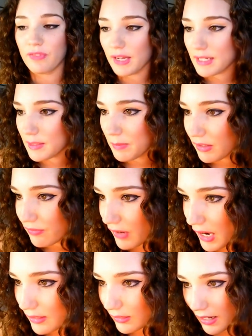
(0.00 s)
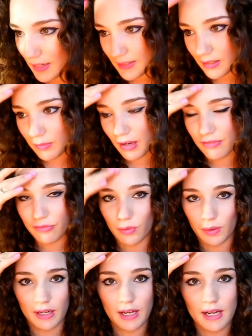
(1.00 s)
fade some of the fine lines on my
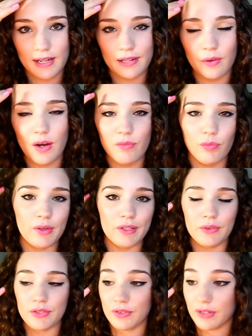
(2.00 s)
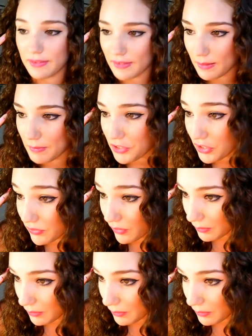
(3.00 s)
forehead. I don't have wrinkles or anything, but just